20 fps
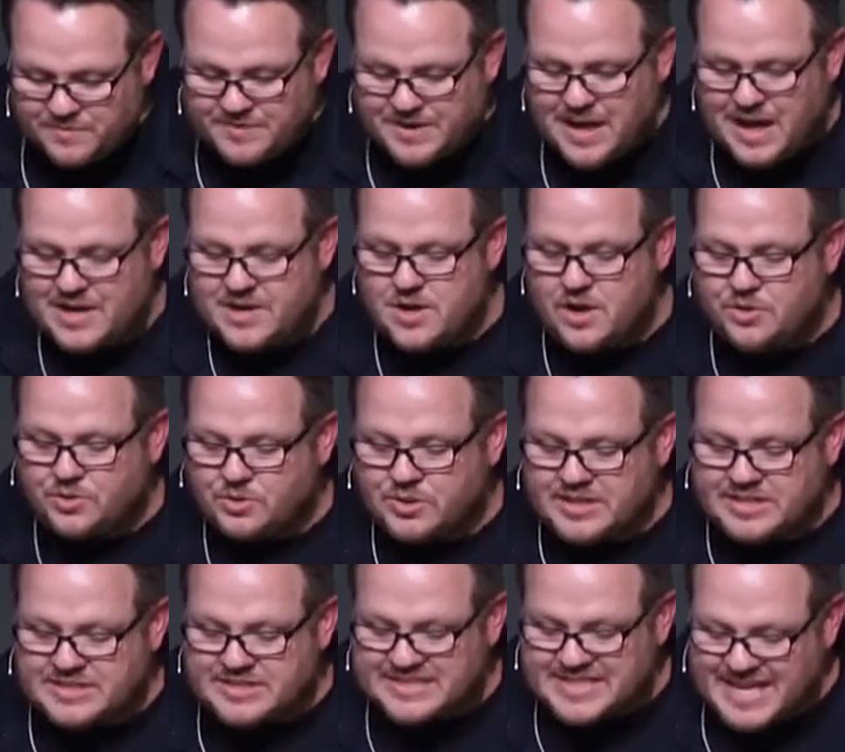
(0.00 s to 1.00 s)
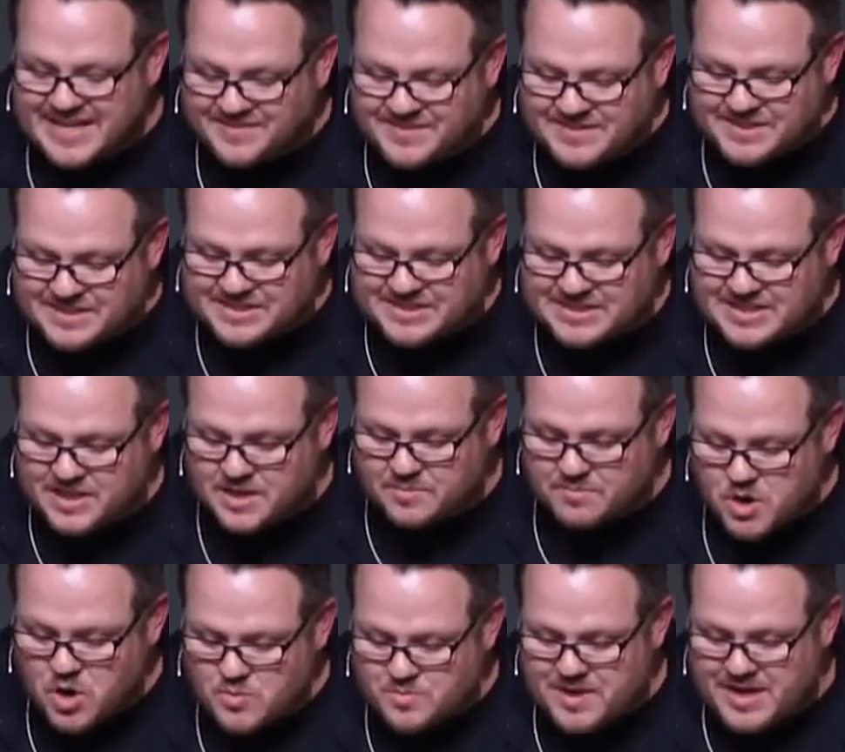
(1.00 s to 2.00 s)
God not only saves us in a
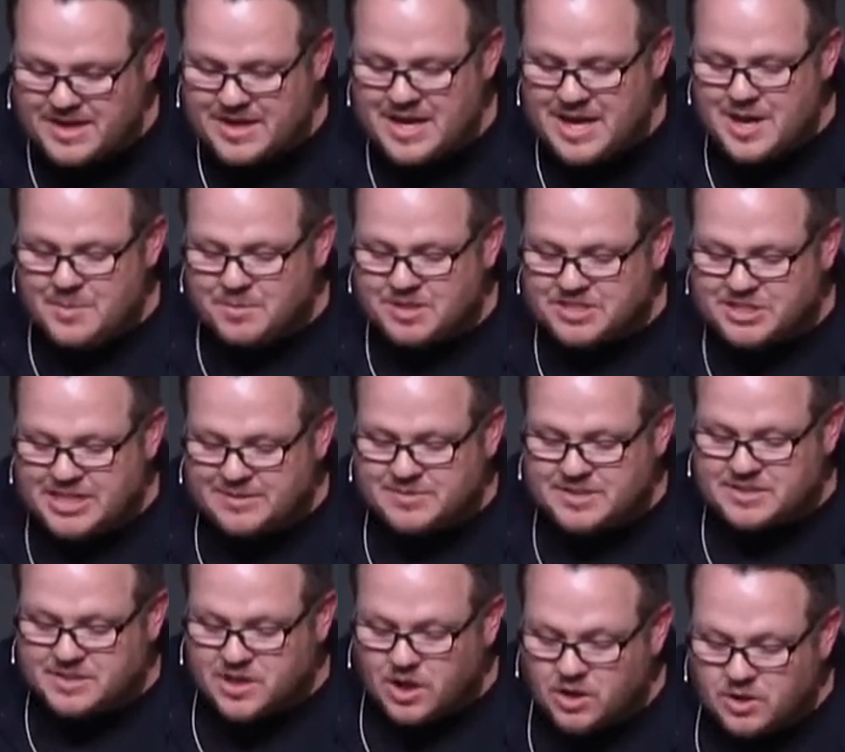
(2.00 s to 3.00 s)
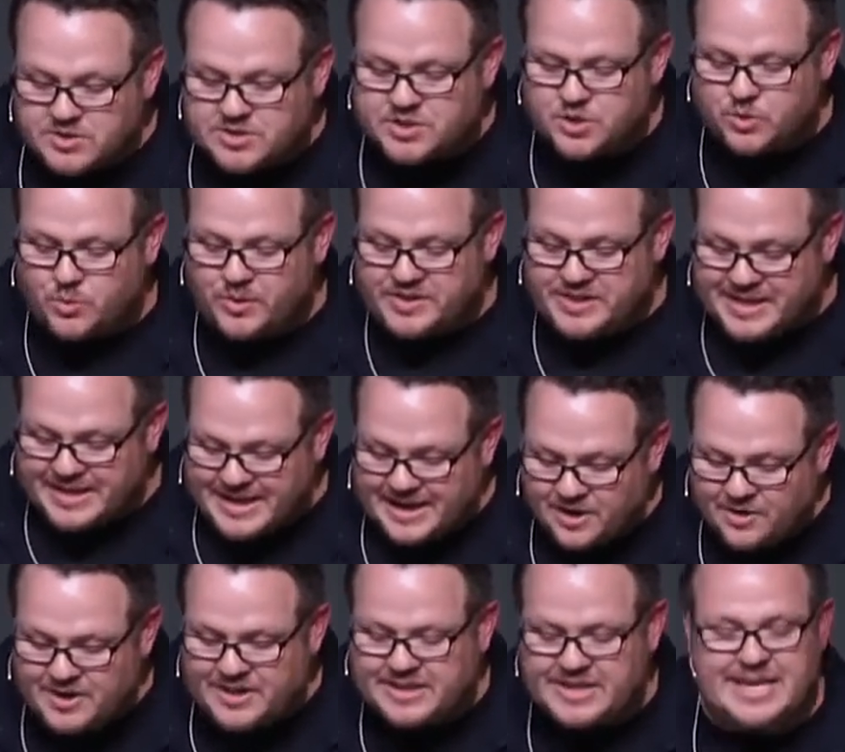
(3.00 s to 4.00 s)
moment, but James is also with it
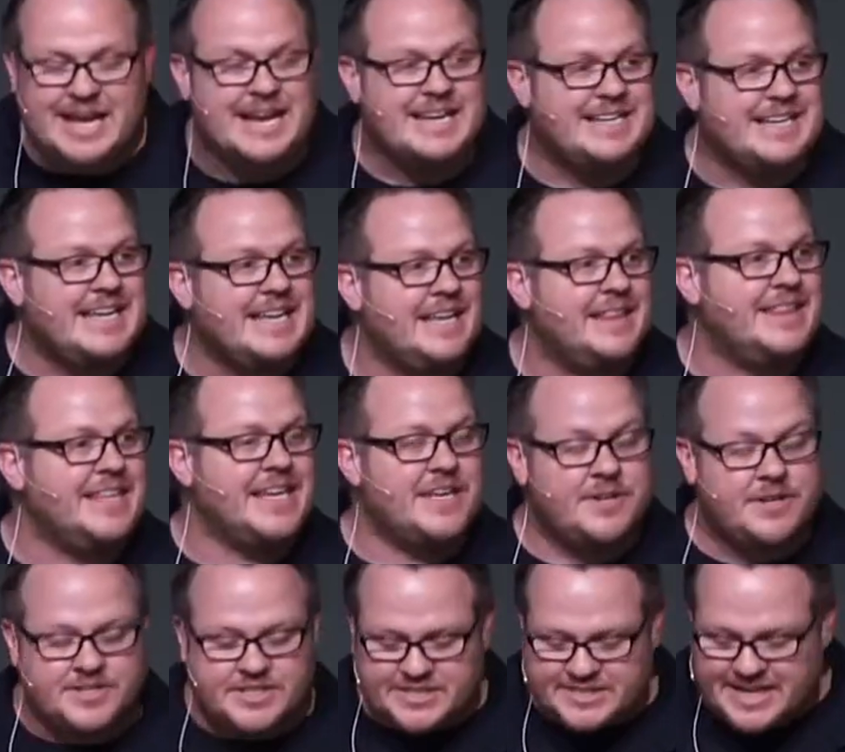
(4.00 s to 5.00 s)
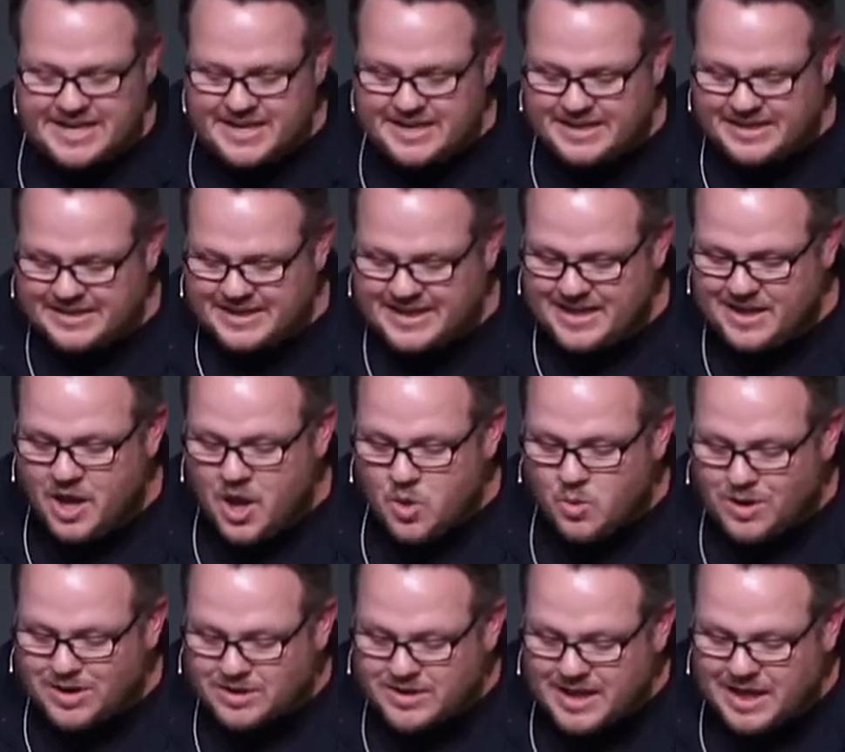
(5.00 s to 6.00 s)
carrying the idea and the understanding that
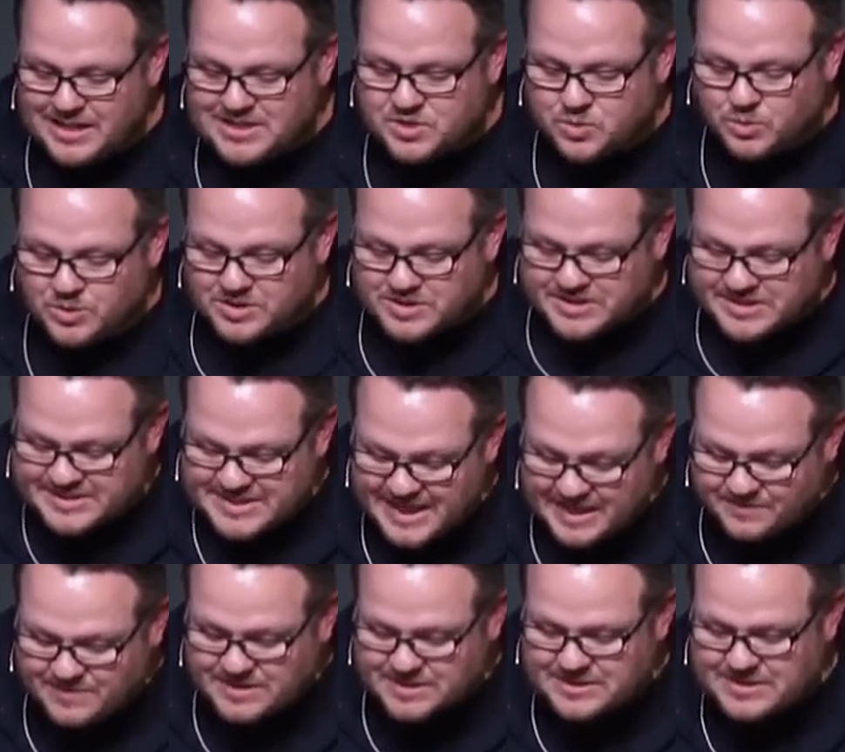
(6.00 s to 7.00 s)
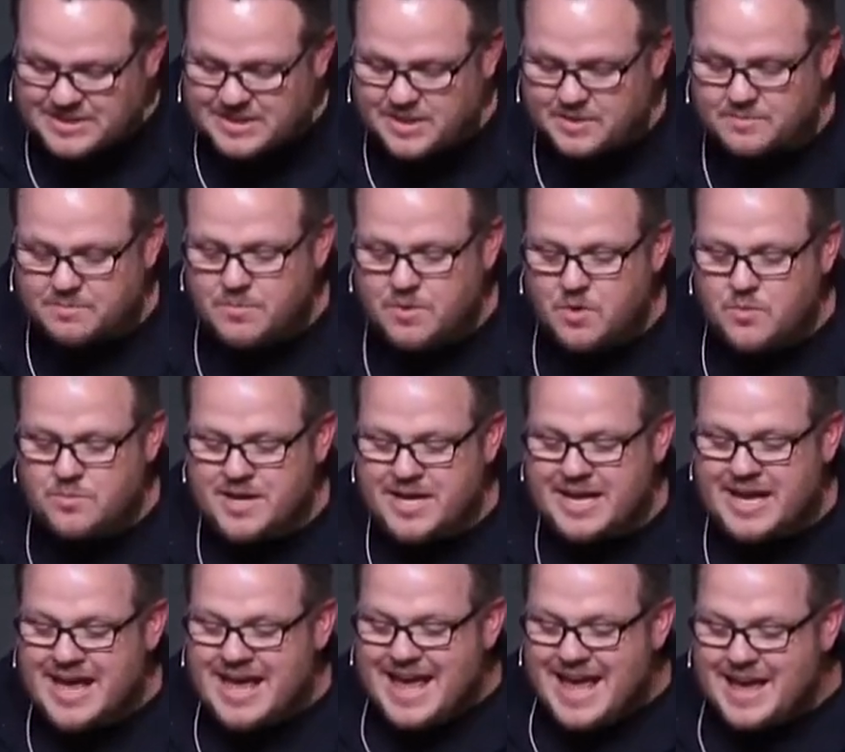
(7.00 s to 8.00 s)
while God's Word saves us in a moment,
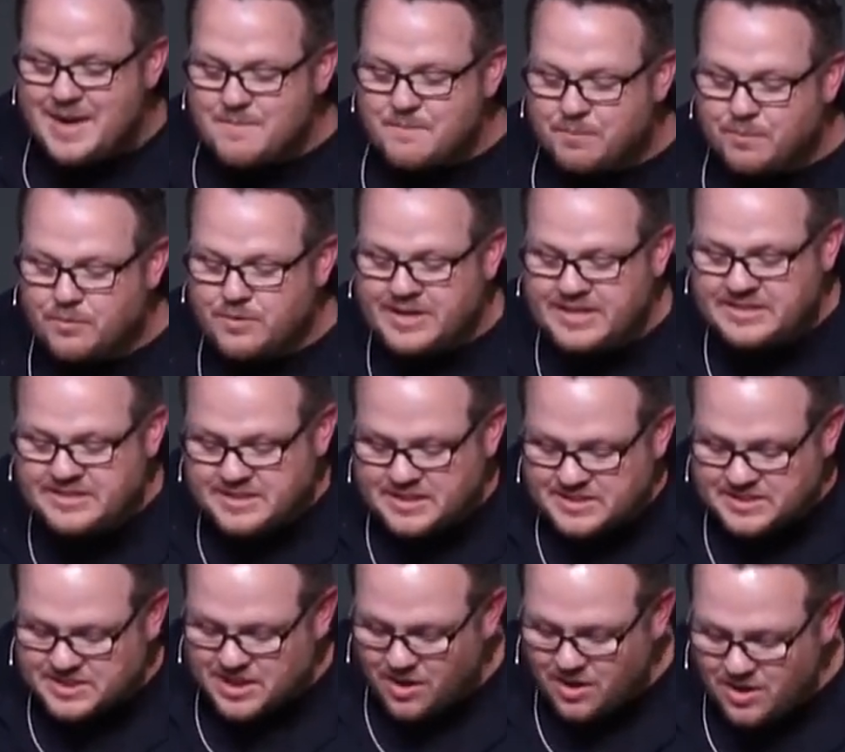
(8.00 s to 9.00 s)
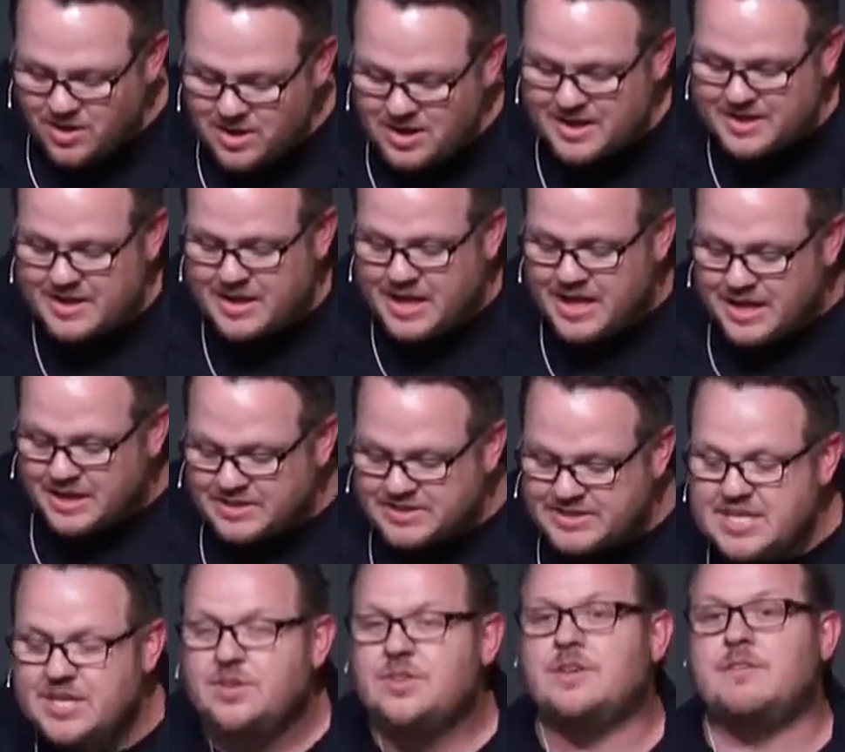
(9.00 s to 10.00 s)
it brings us on
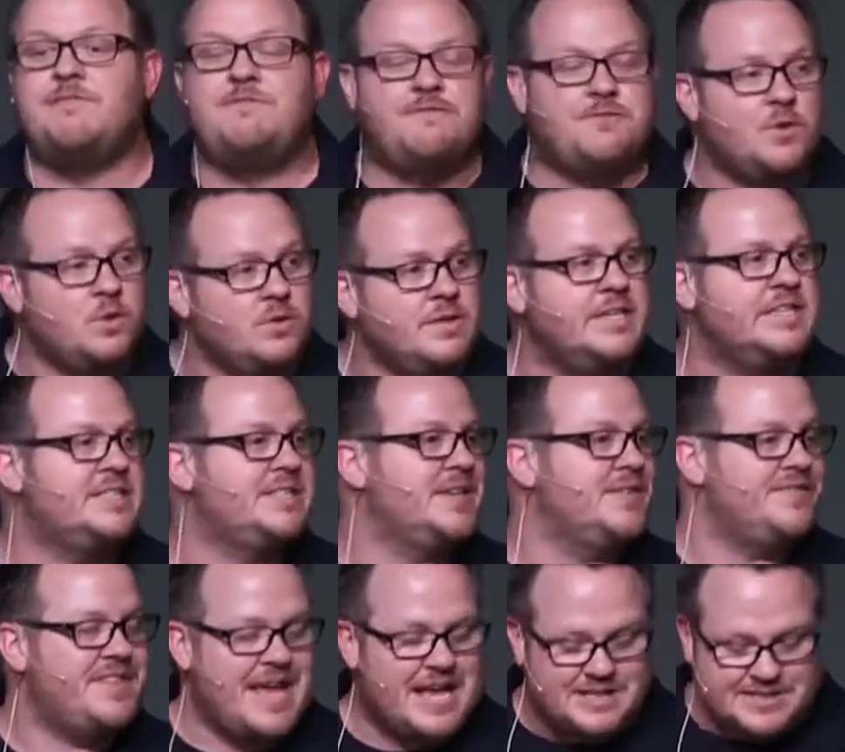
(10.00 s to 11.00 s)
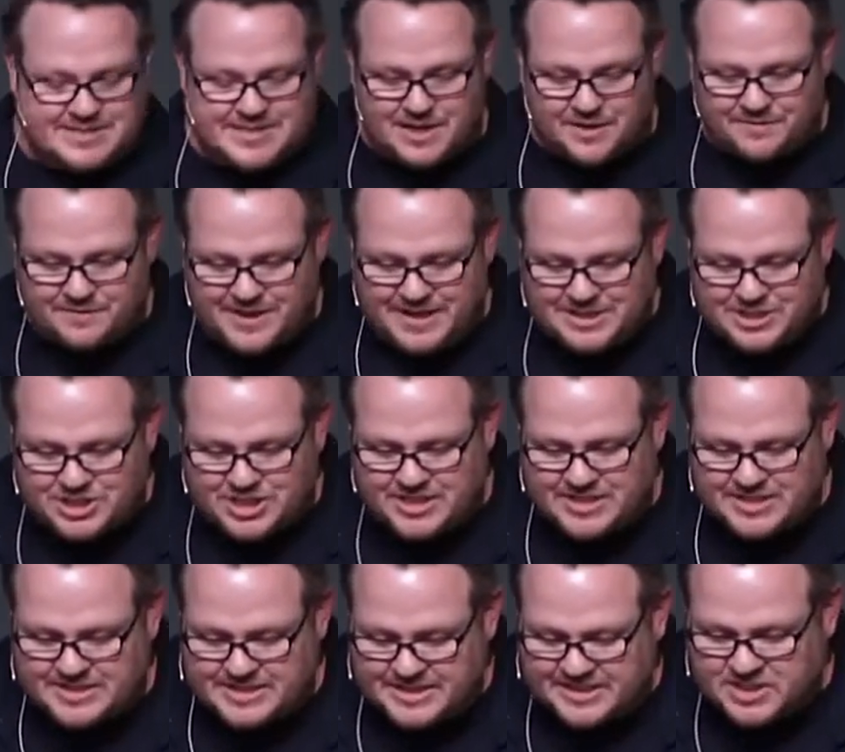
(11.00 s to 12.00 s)
until the fullness of that salvation
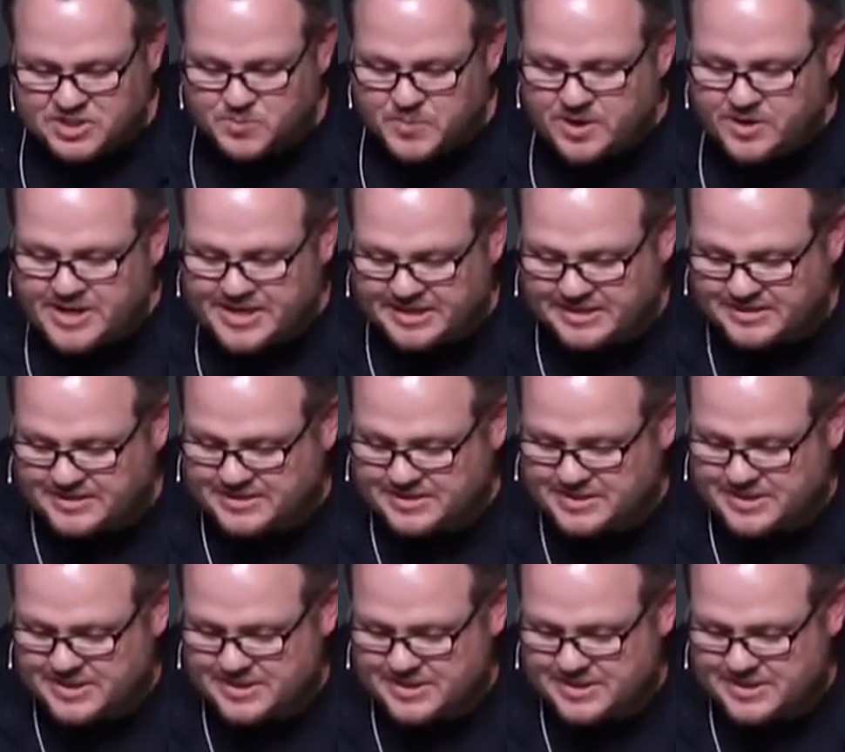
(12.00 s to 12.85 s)
is experienced.